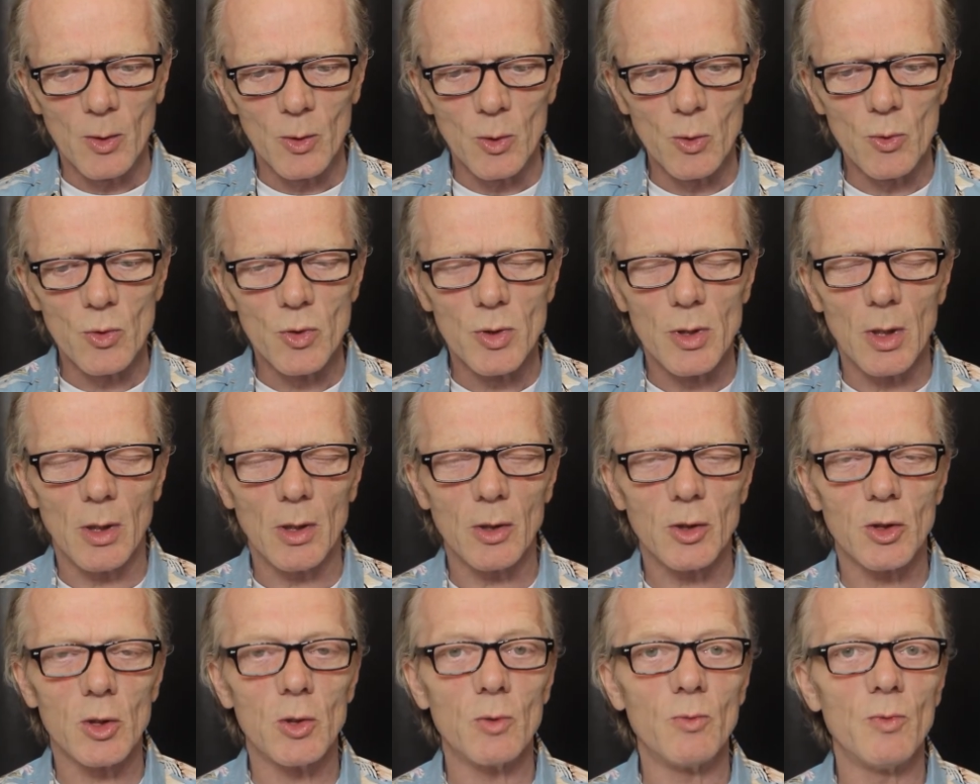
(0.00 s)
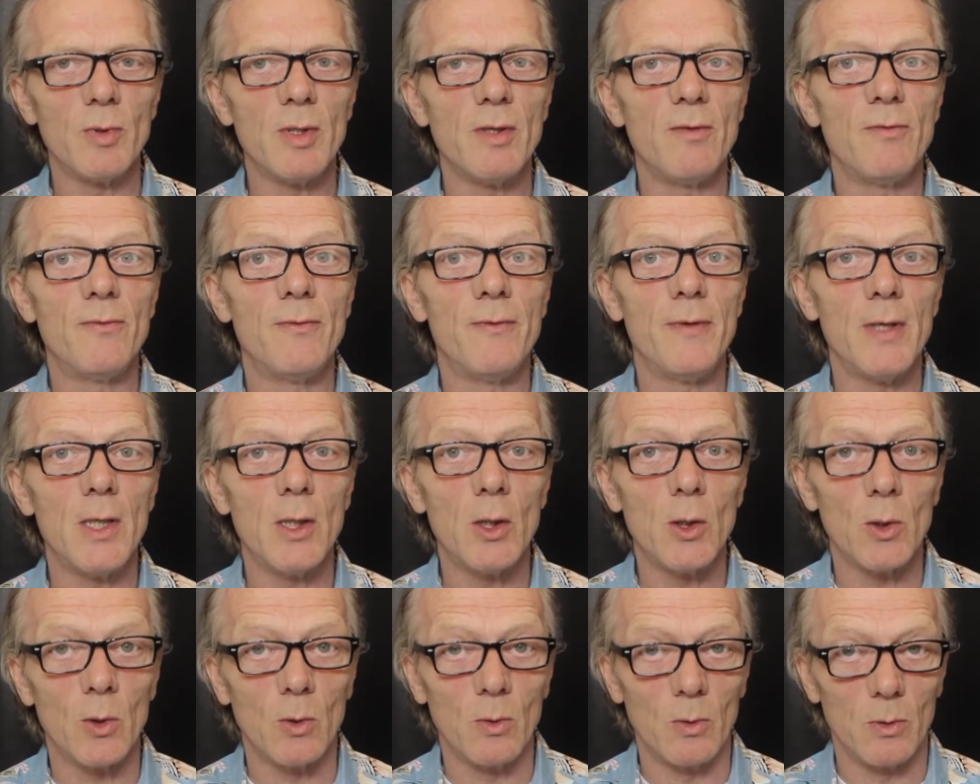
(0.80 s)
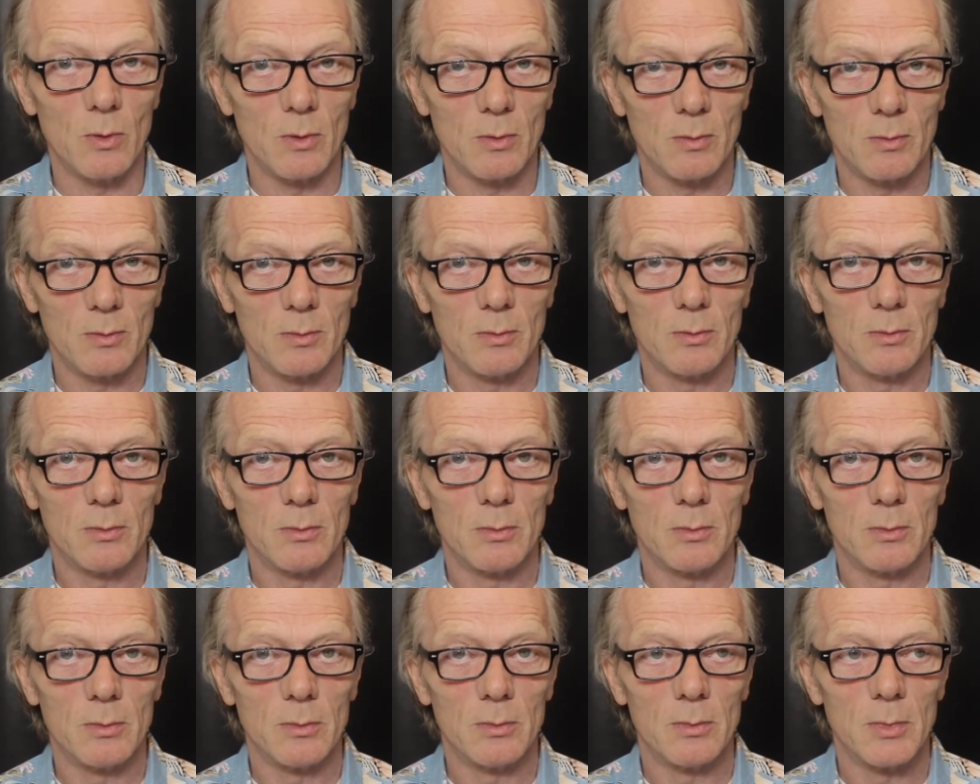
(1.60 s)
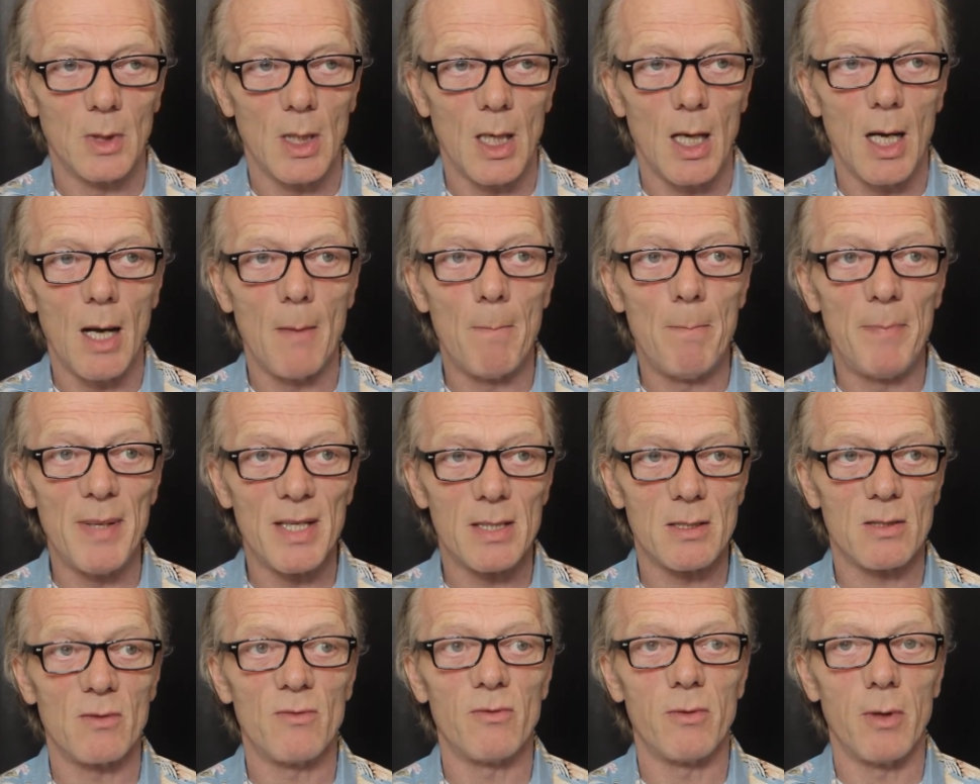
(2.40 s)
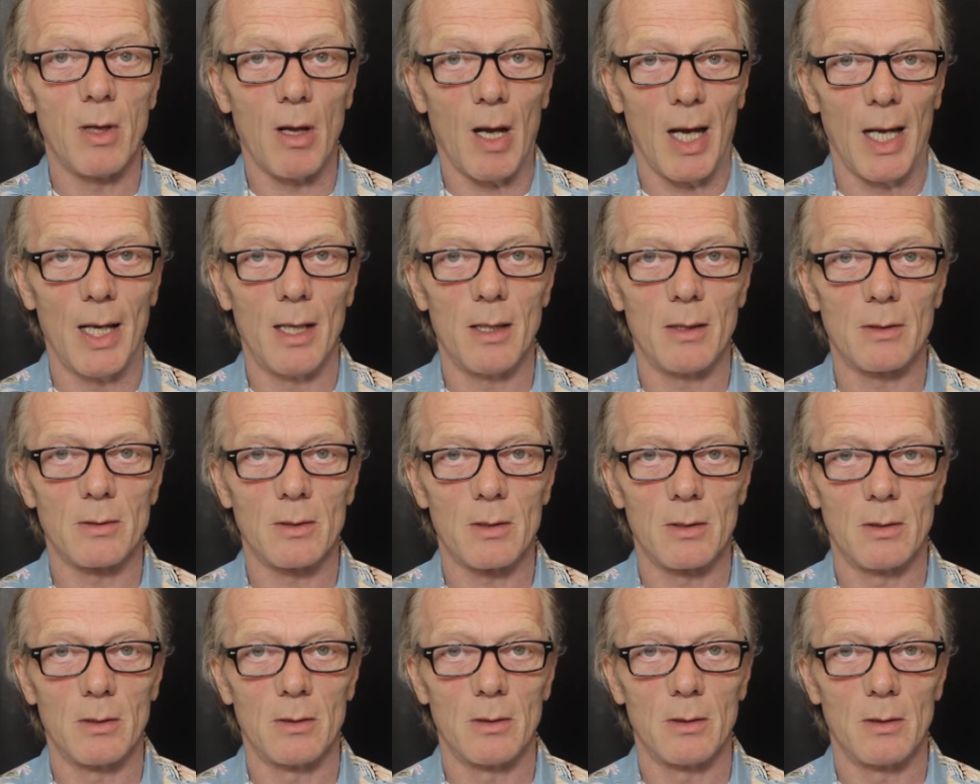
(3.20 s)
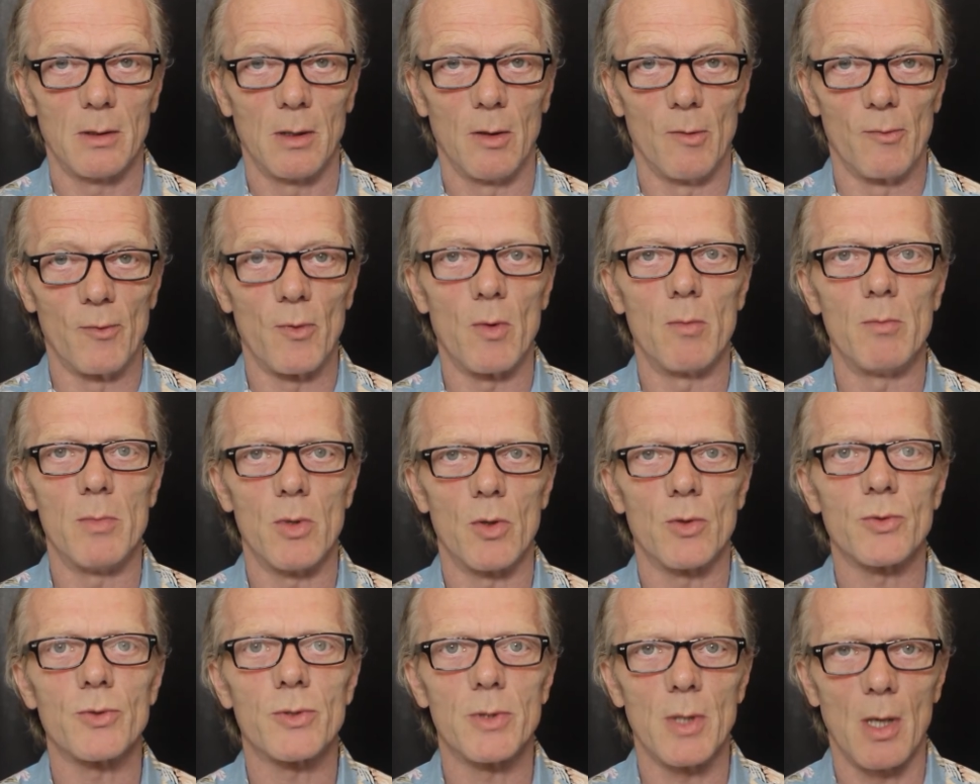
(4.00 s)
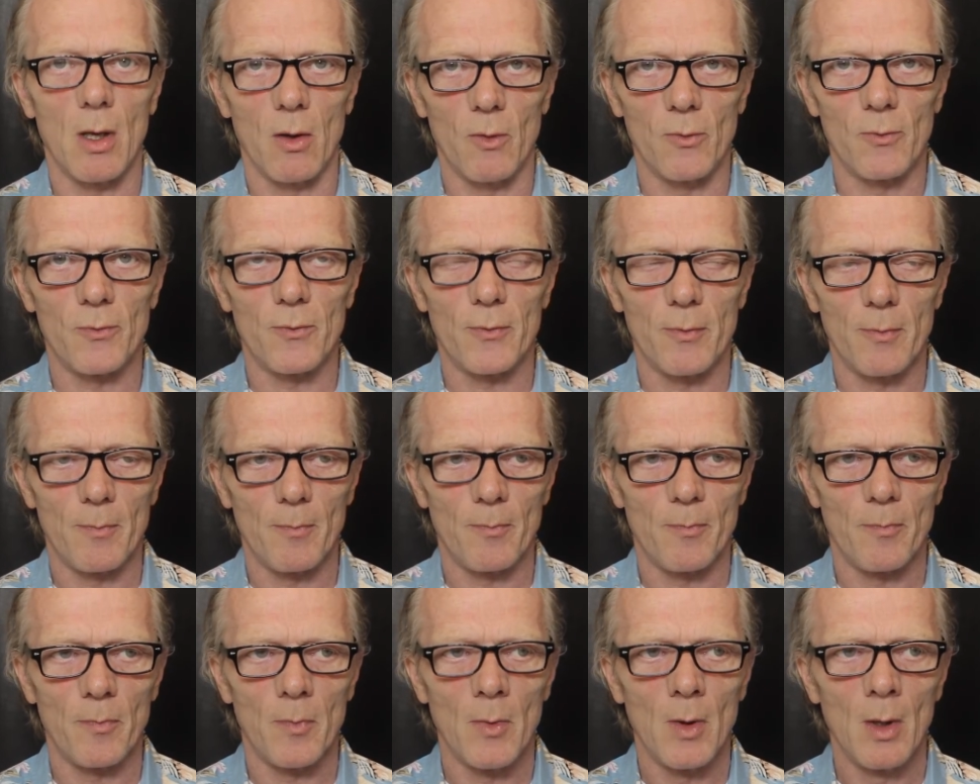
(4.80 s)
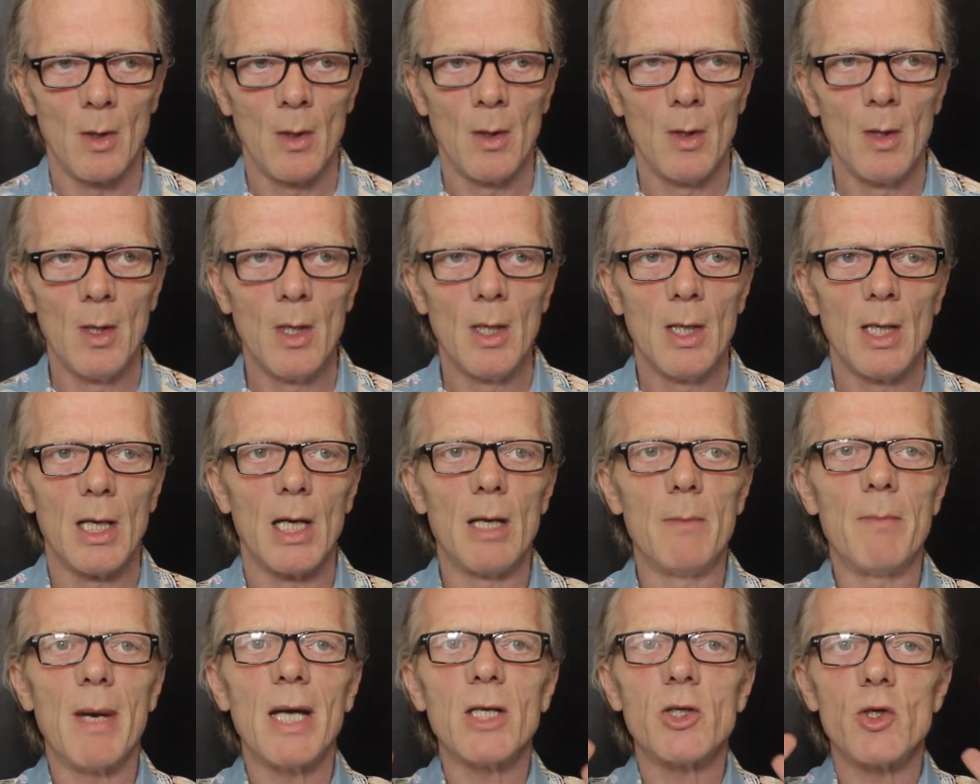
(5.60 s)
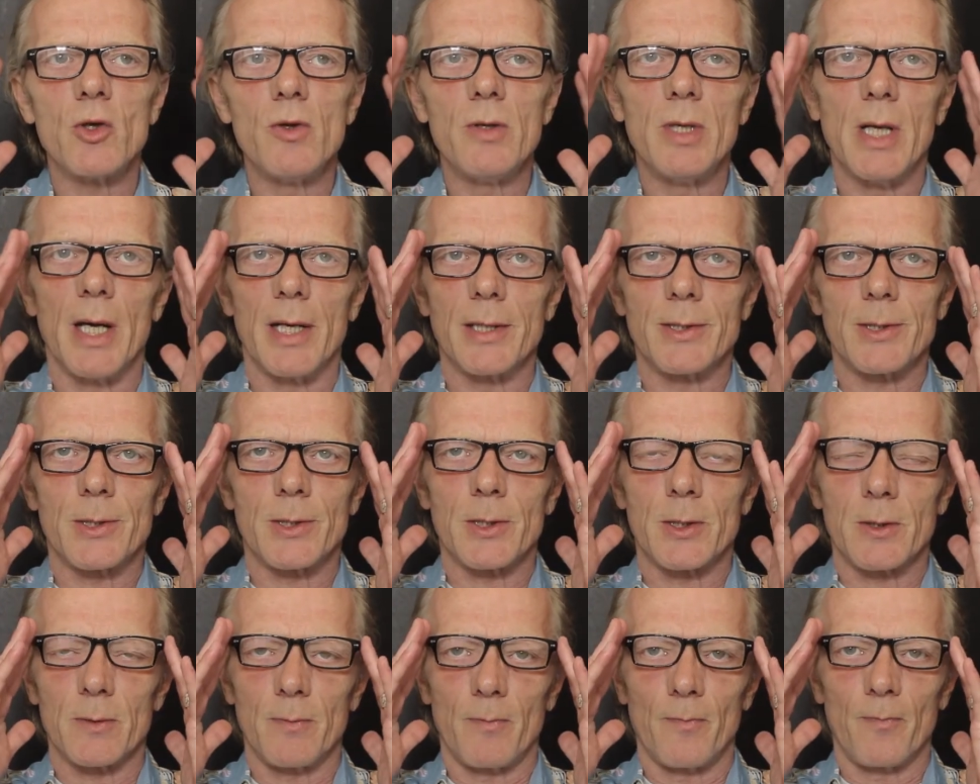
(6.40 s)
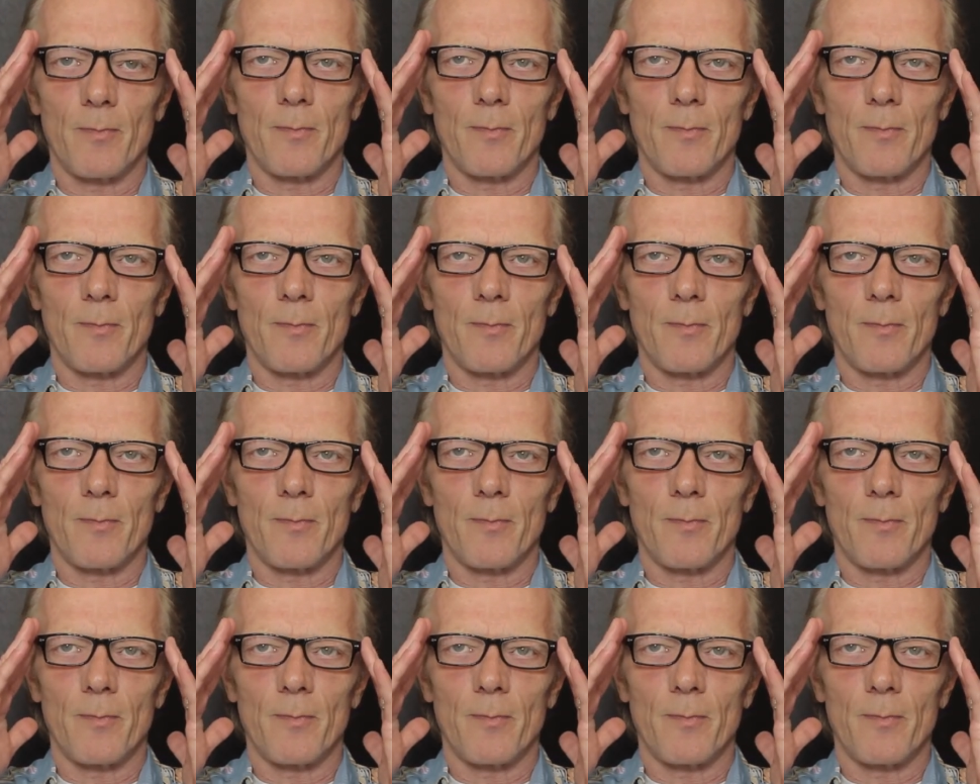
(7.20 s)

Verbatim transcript: you start to reveal a bit of light from yourself. Imagine this